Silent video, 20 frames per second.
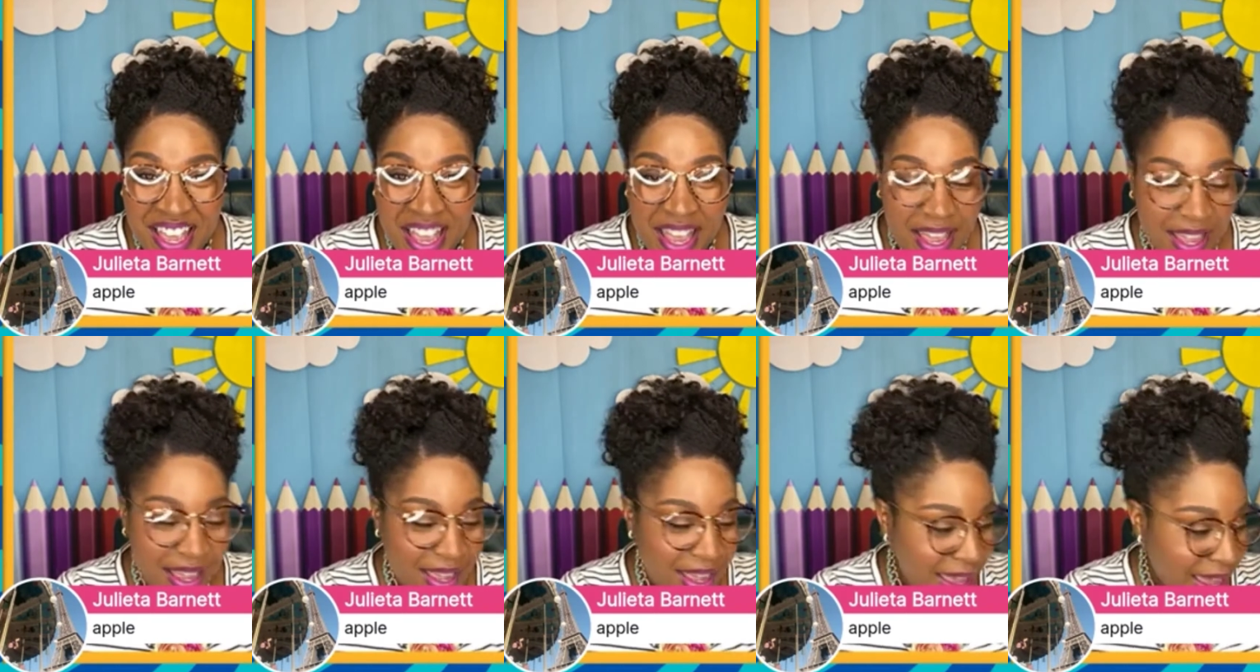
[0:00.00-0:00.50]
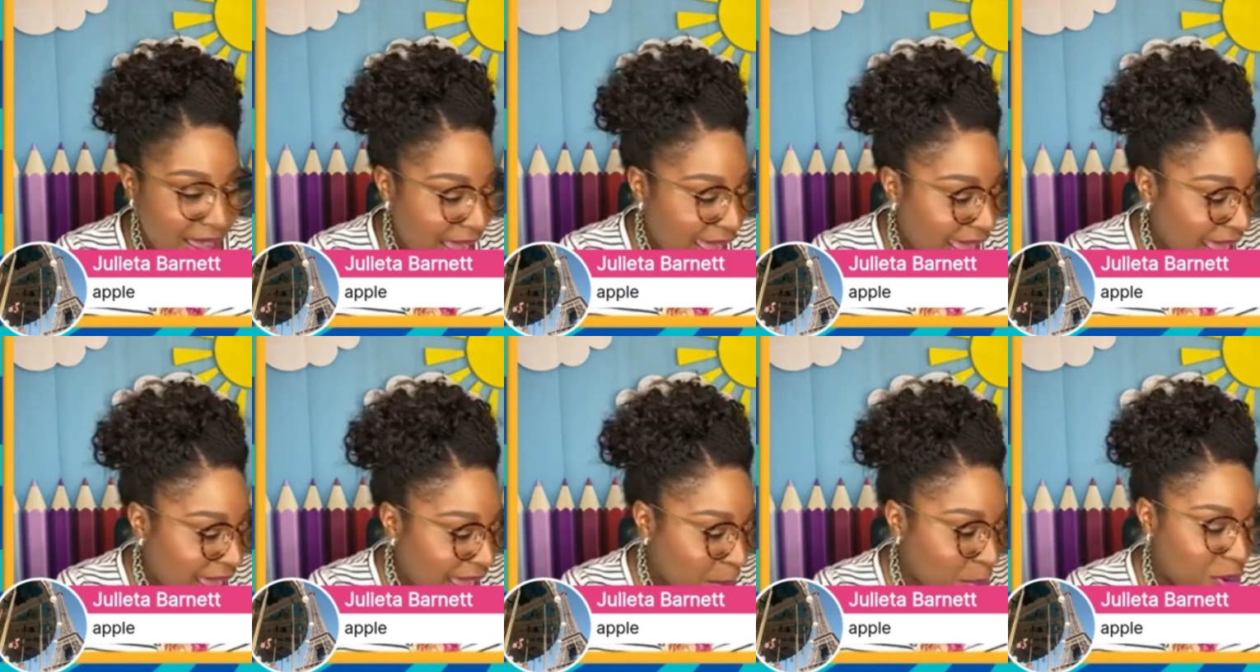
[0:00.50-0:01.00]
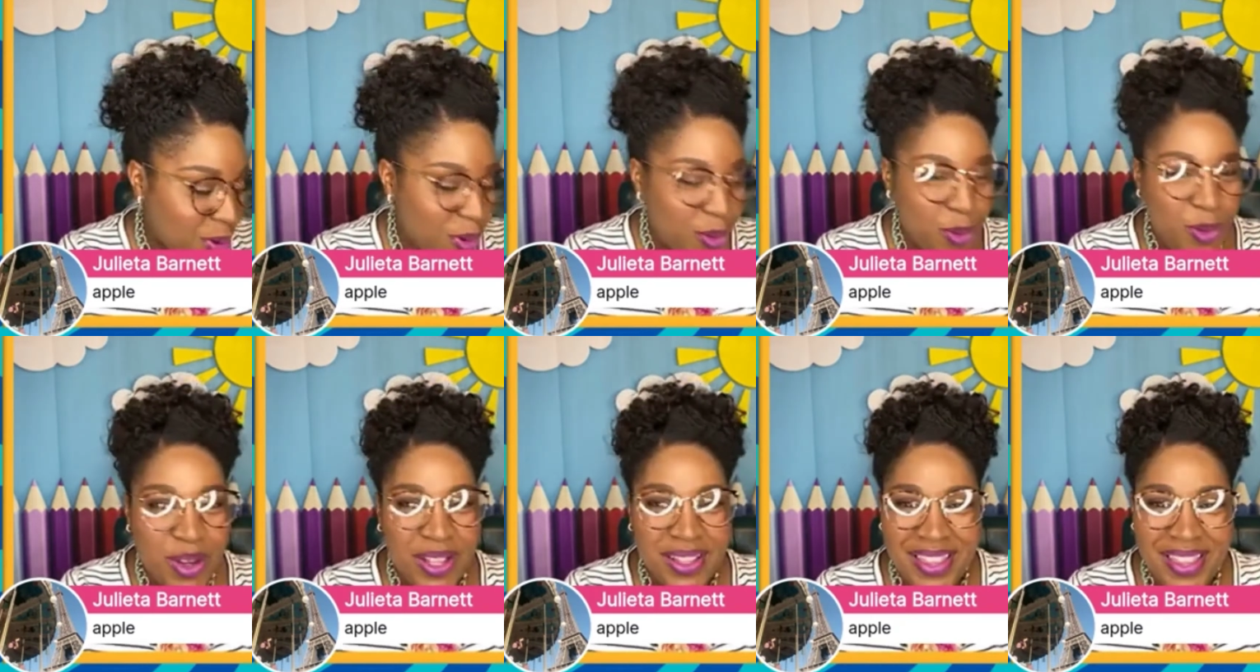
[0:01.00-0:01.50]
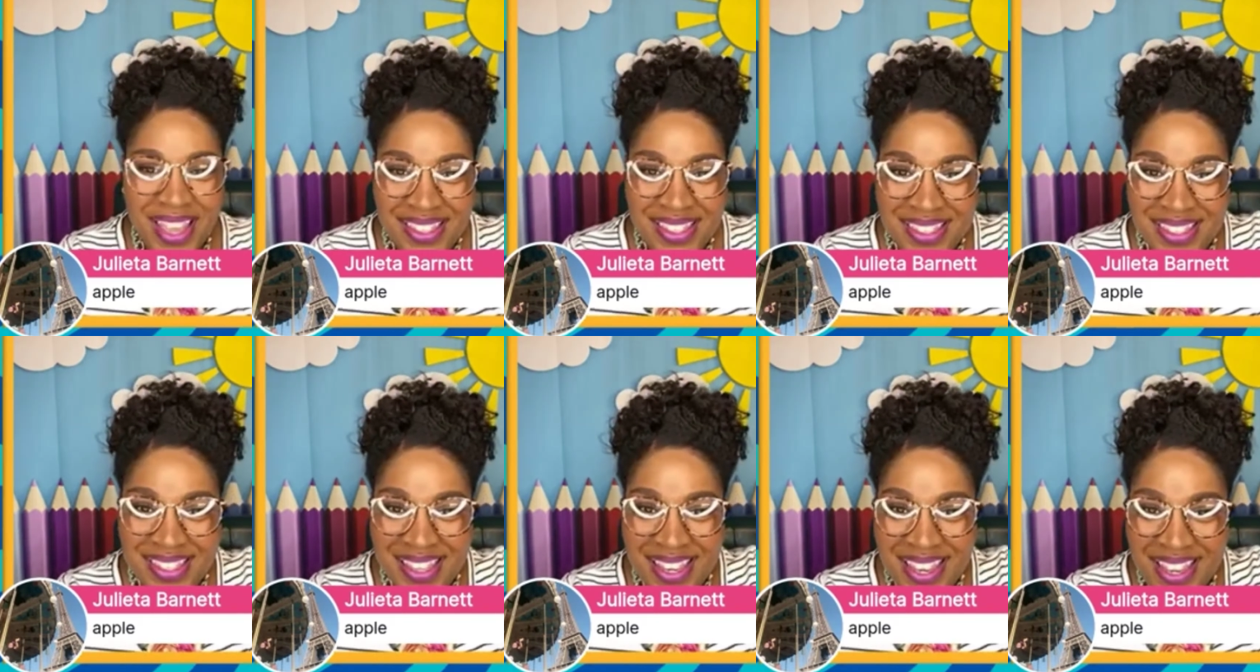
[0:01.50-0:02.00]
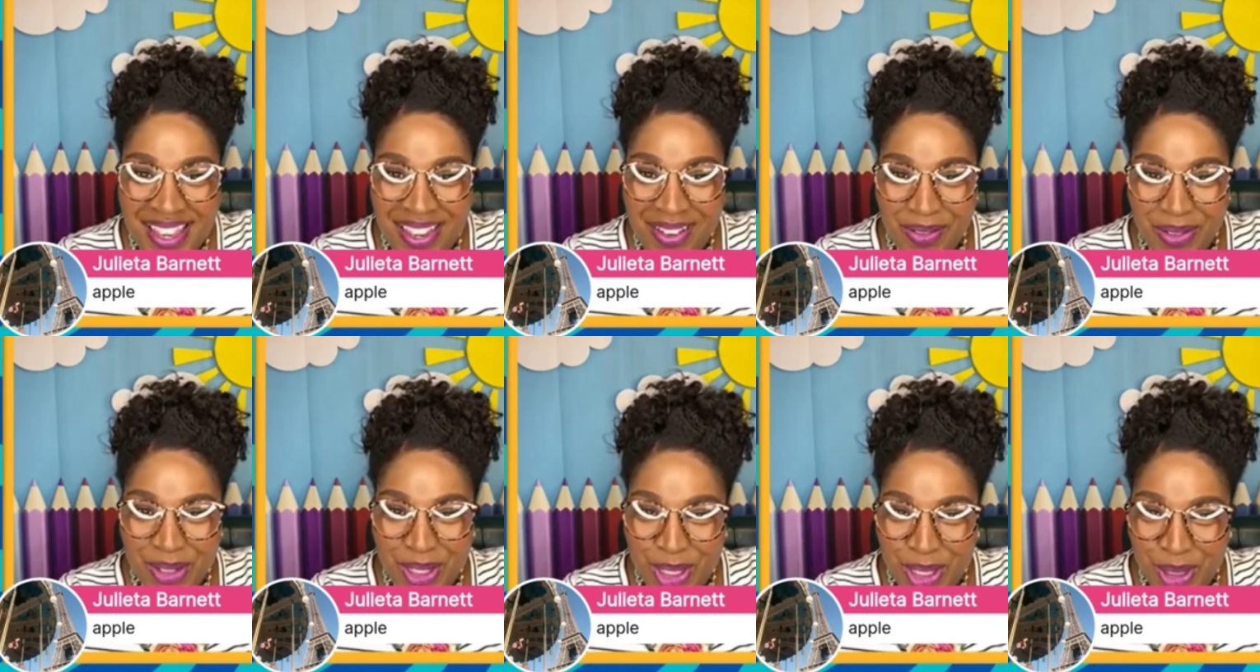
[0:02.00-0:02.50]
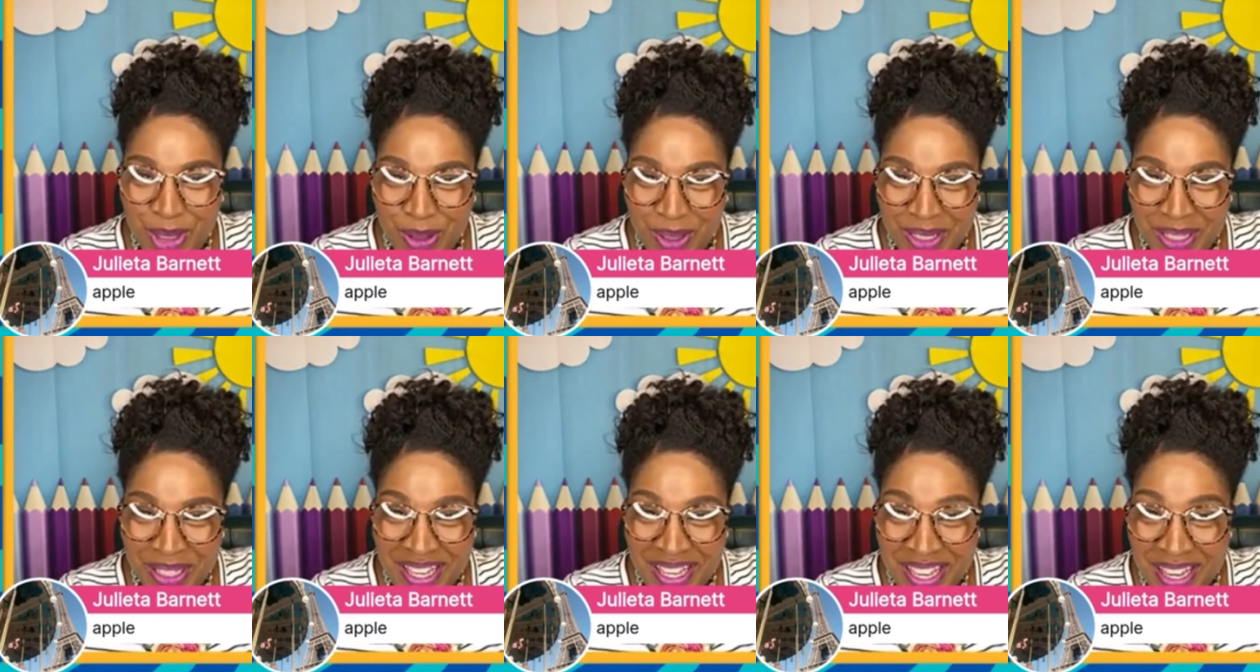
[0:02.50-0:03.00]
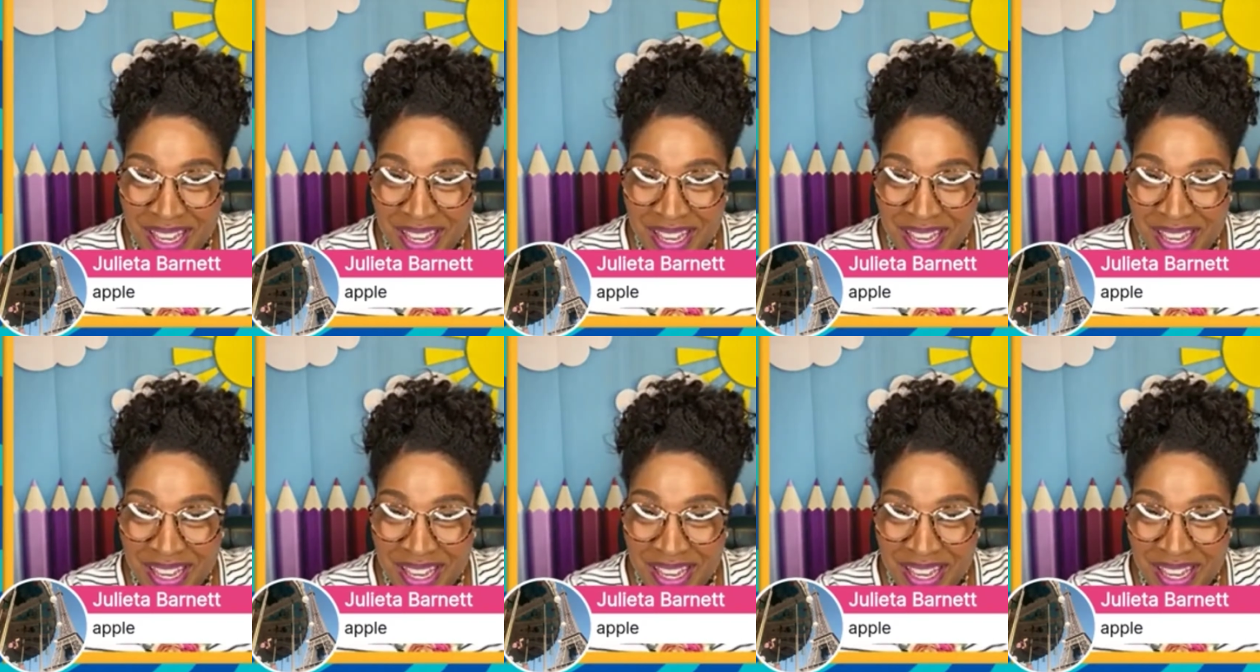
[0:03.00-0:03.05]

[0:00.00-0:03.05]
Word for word: Apple? Well, let's see if Julietta